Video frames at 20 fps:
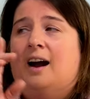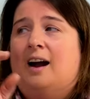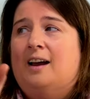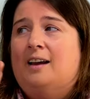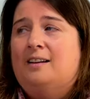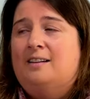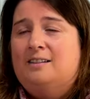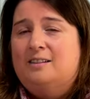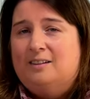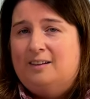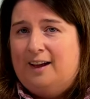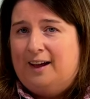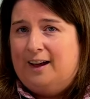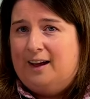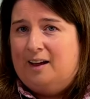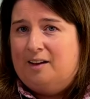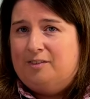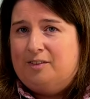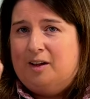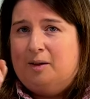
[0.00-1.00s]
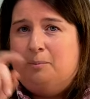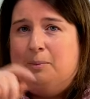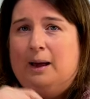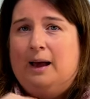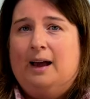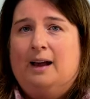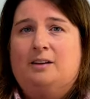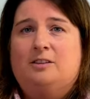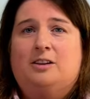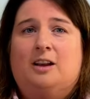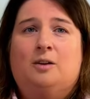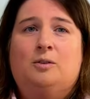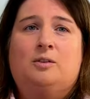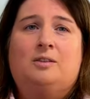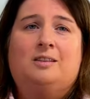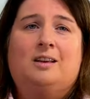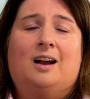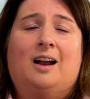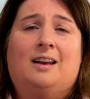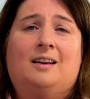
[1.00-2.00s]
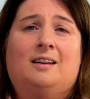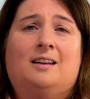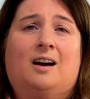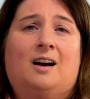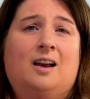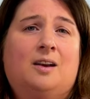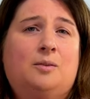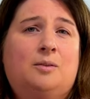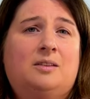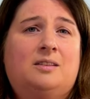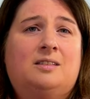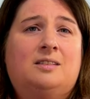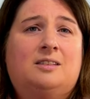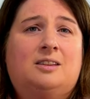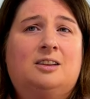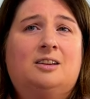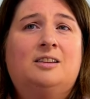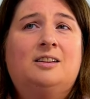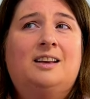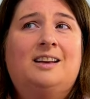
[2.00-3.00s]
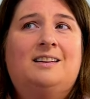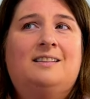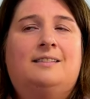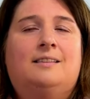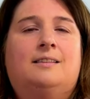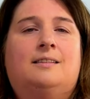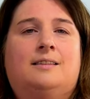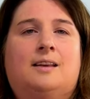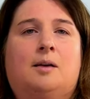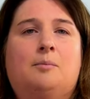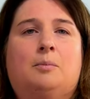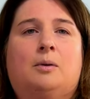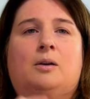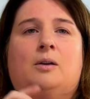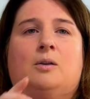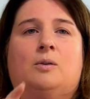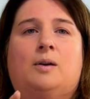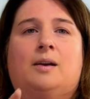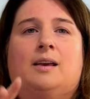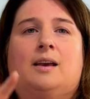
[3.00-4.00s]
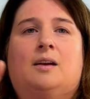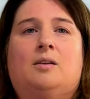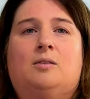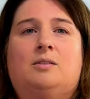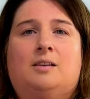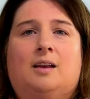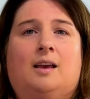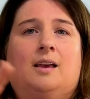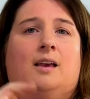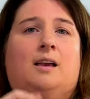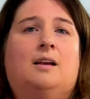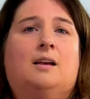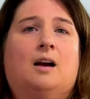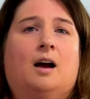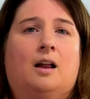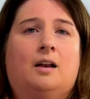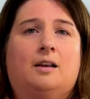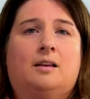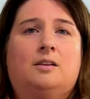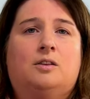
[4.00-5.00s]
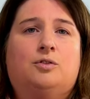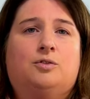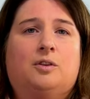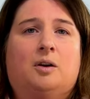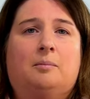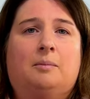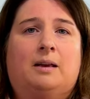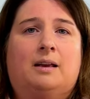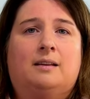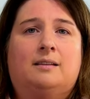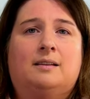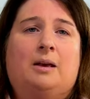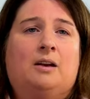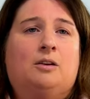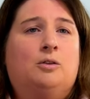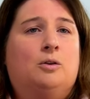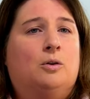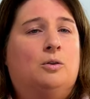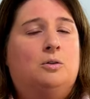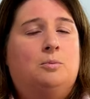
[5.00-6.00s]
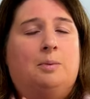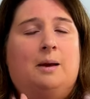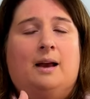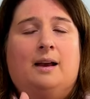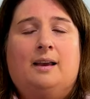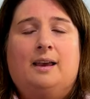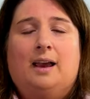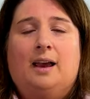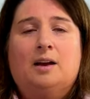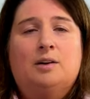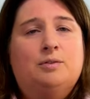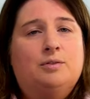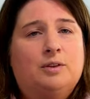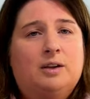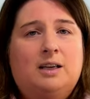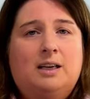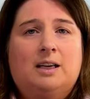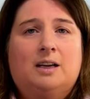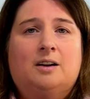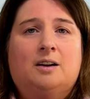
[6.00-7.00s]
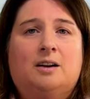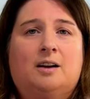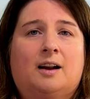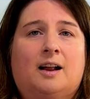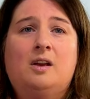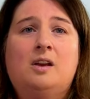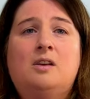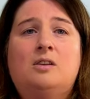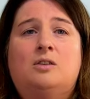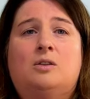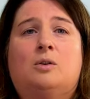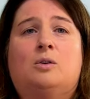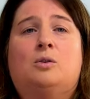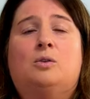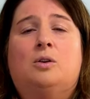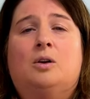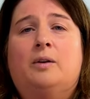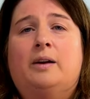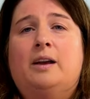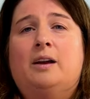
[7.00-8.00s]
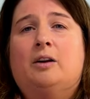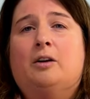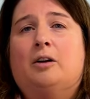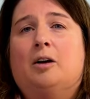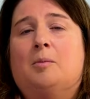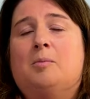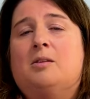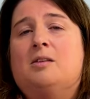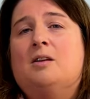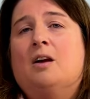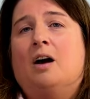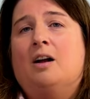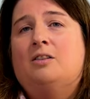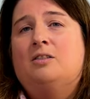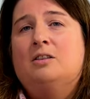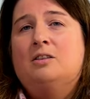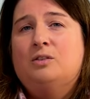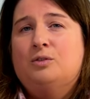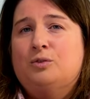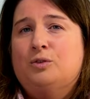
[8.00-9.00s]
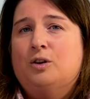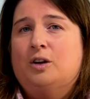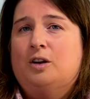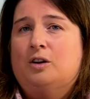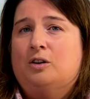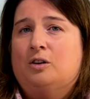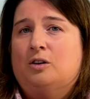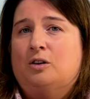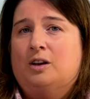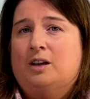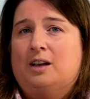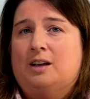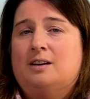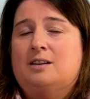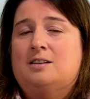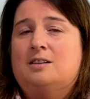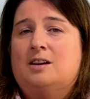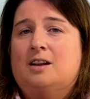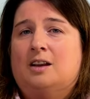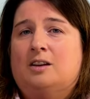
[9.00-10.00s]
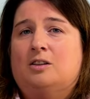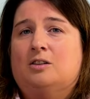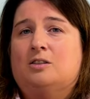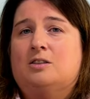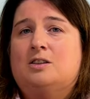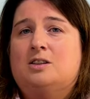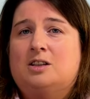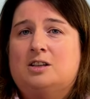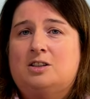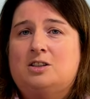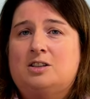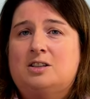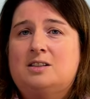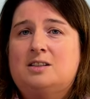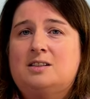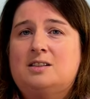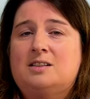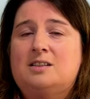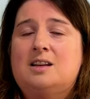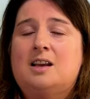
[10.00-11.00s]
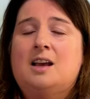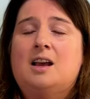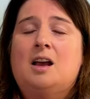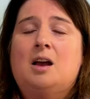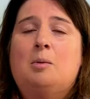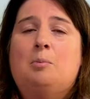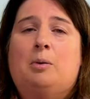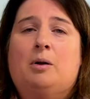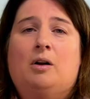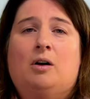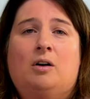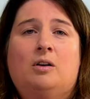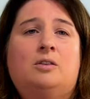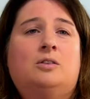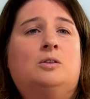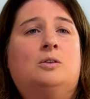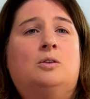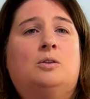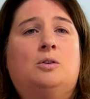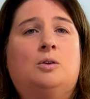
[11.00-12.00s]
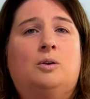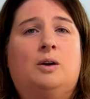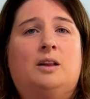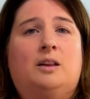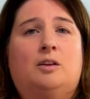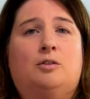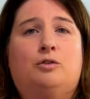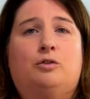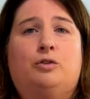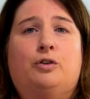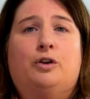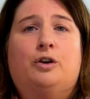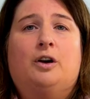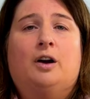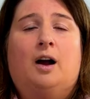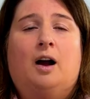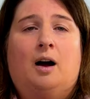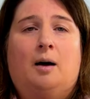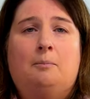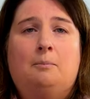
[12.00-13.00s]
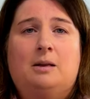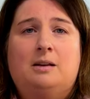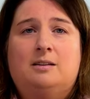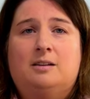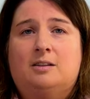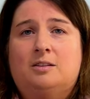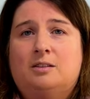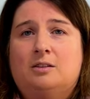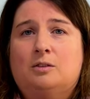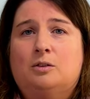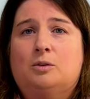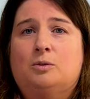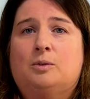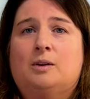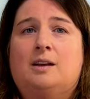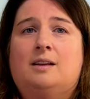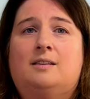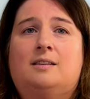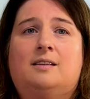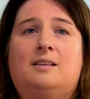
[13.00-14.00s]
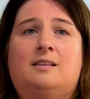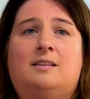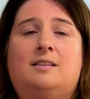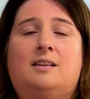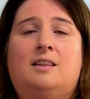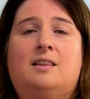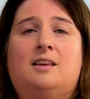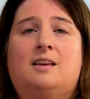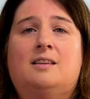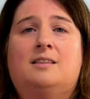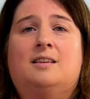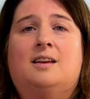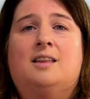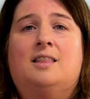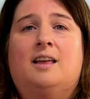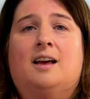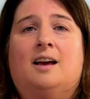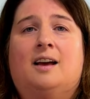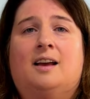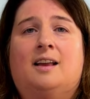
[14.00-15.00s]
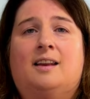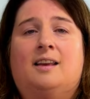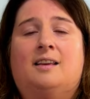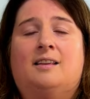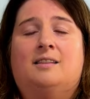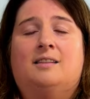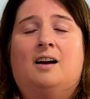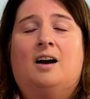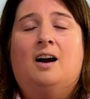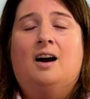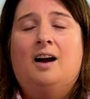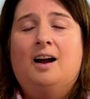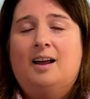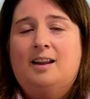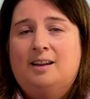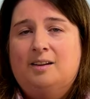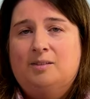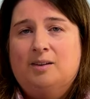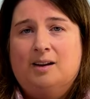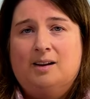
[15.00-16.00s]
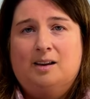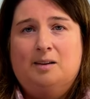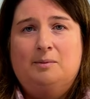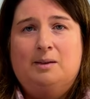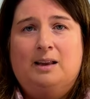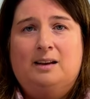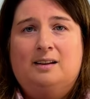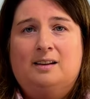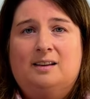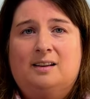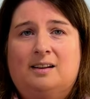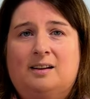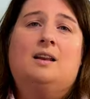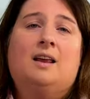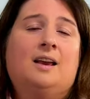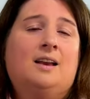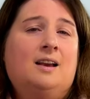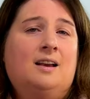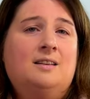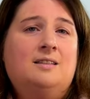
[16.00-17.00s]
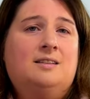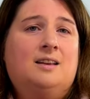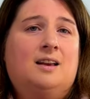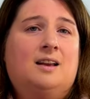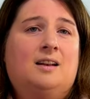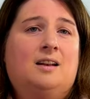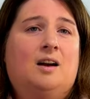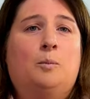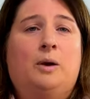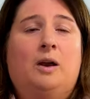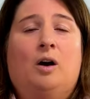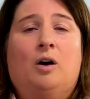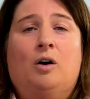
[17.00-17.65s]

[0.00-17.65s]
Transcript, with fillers: I still have a patch outside, and I was still in December going out taking cuttings from it. It grows back every year. So growing herbs, not just for cooking in your dishes, but also growing them for um, medicinal reasons and things like that is highly recommended. Like I said, we